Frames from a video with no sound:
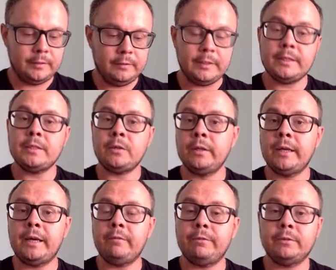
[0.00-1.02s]
This is all
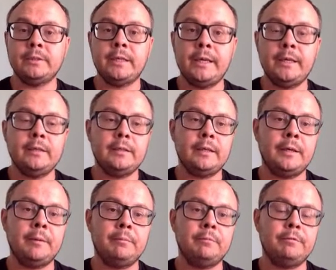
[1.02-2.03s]
I had for today.
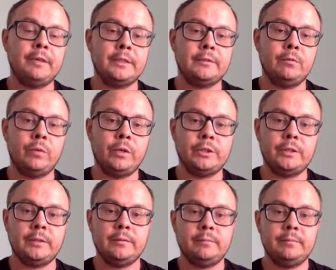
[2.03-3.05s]
Thanks for
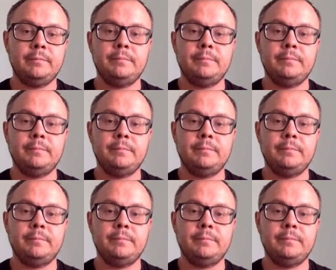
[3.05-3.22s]
watching.